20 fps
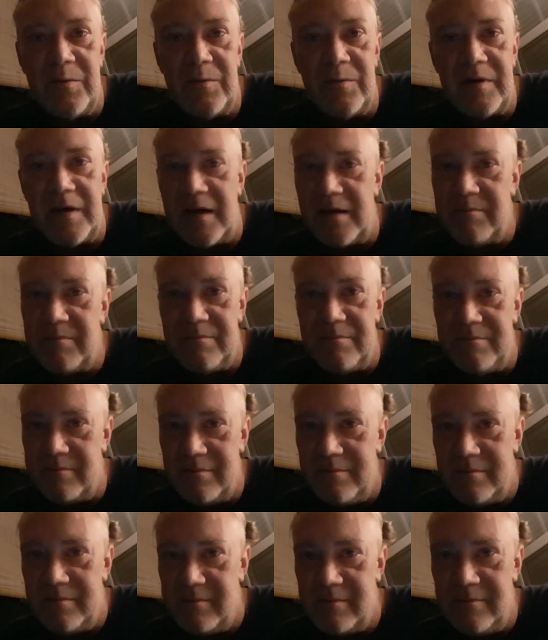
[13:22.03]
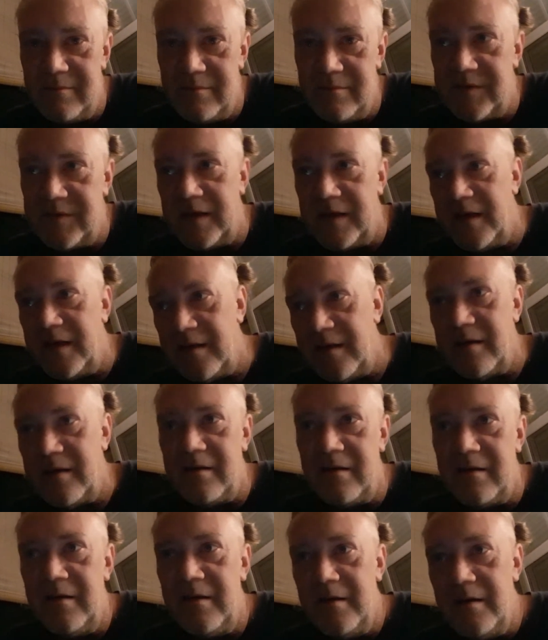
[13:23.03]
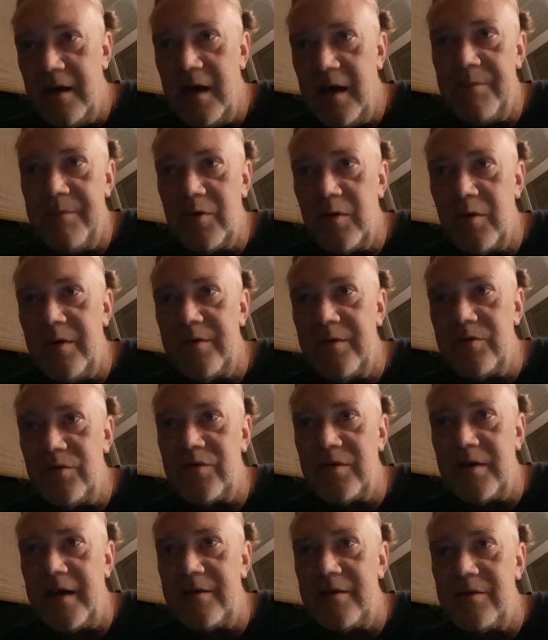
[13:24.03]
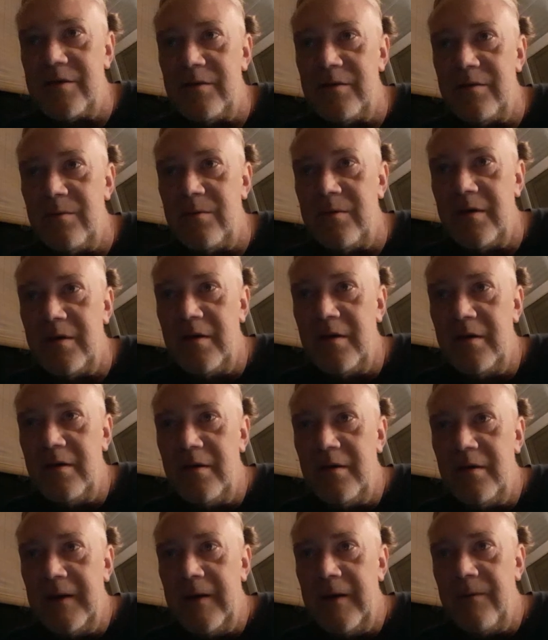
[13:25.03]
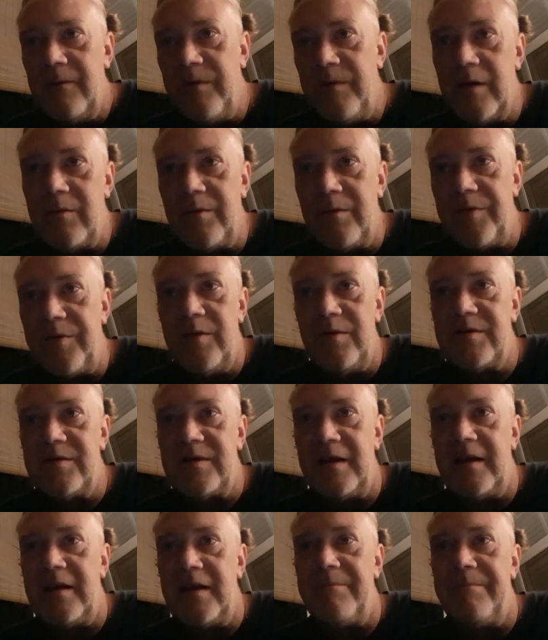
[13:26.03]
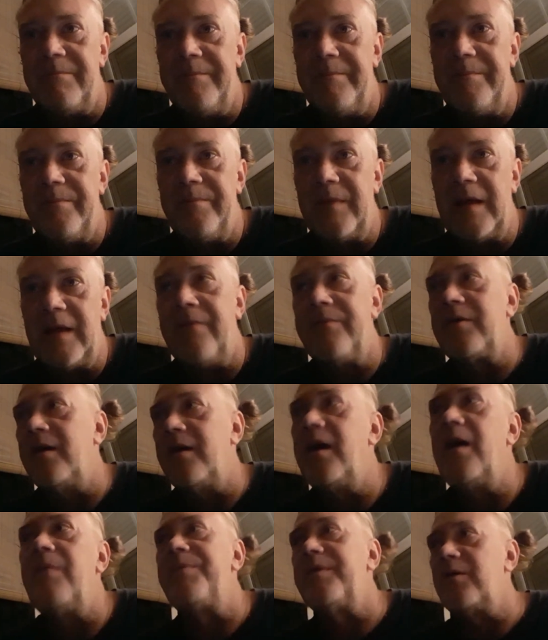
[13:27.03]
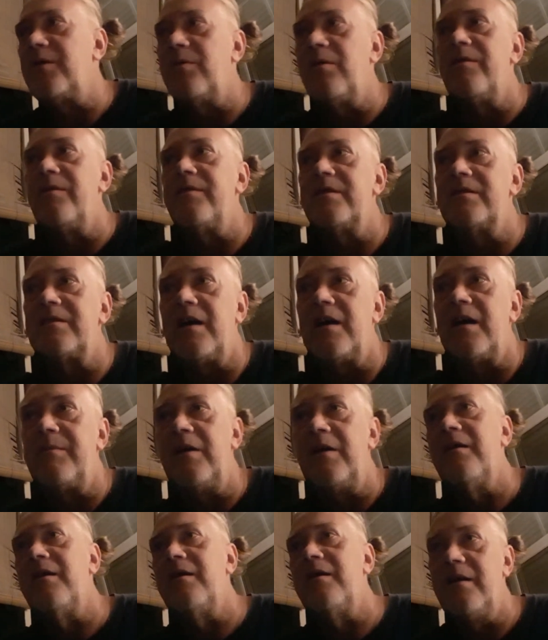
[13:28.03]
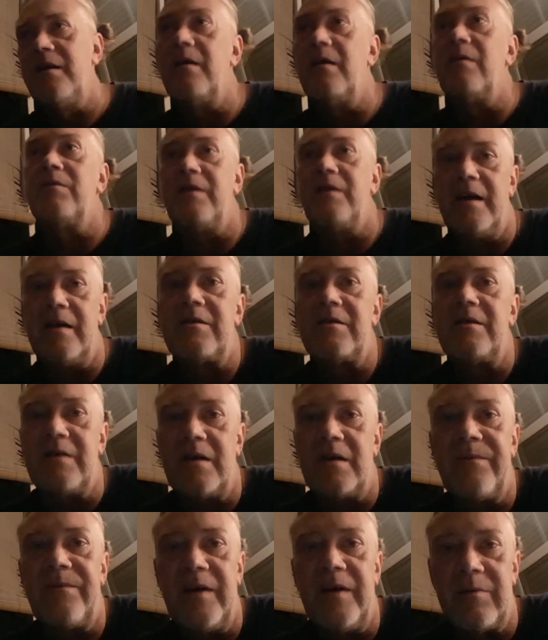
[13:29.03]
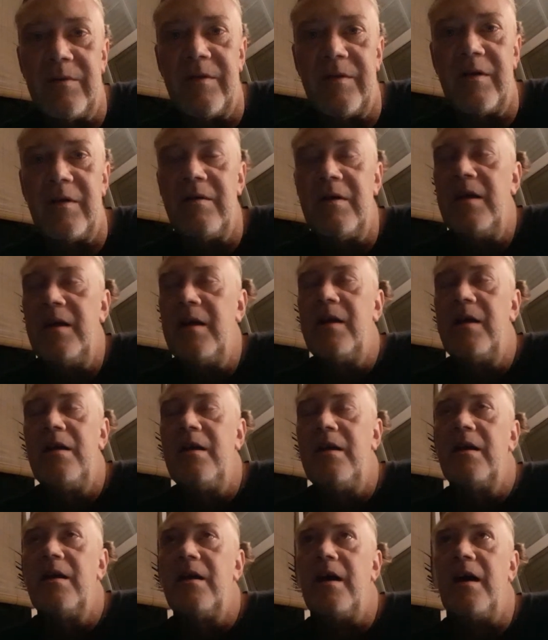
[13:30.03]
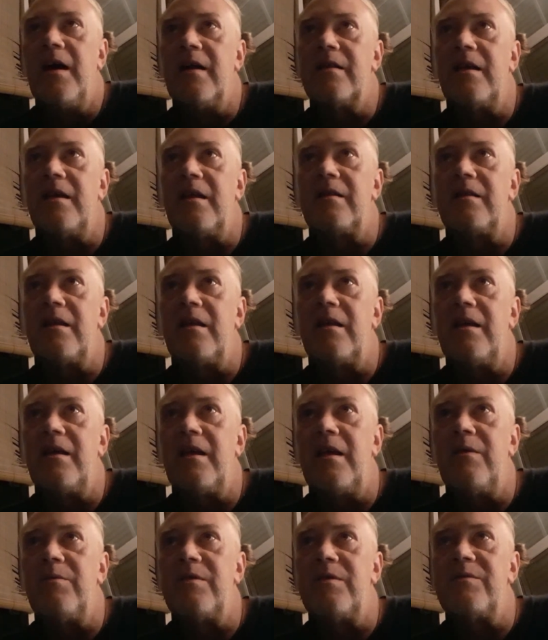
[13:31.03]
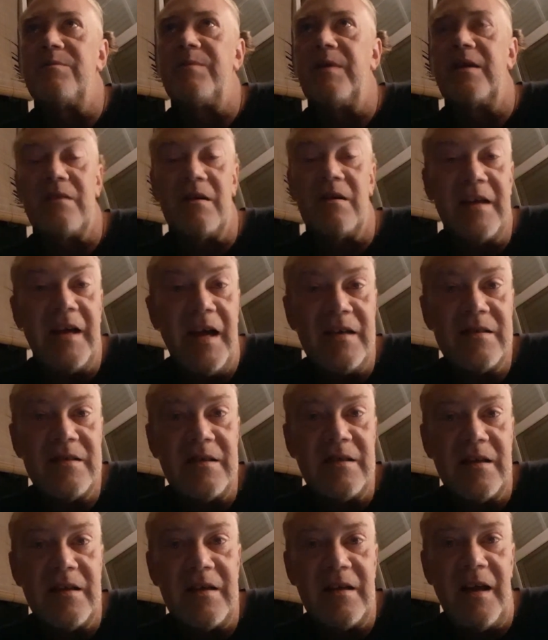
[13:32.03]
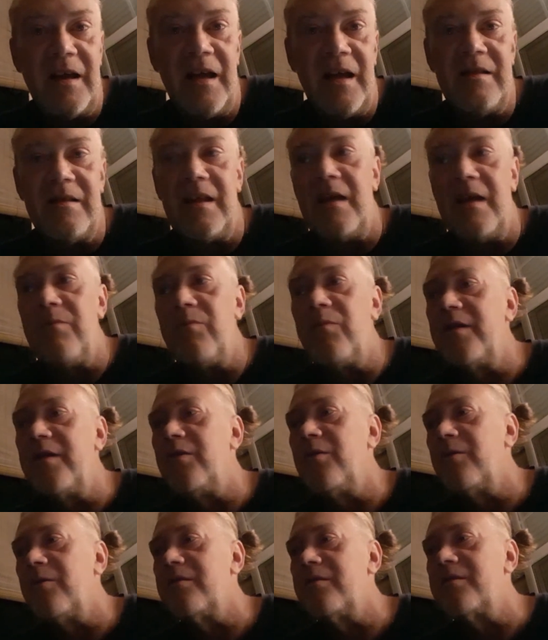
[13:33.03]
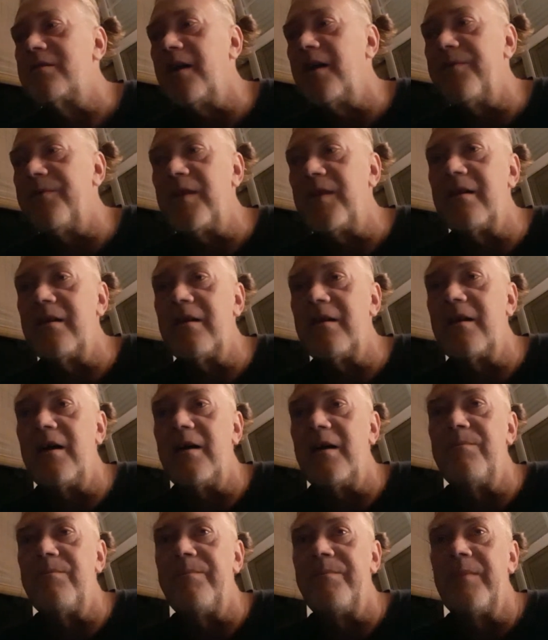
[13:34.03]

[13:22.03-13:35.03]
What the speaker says: not saying, "I'm going to try to fuck with you, Sam, after helping you all this time. Here I'm going to actually try to fuck with you." I think that he was being sarcastic, and then when your stuff didn't come,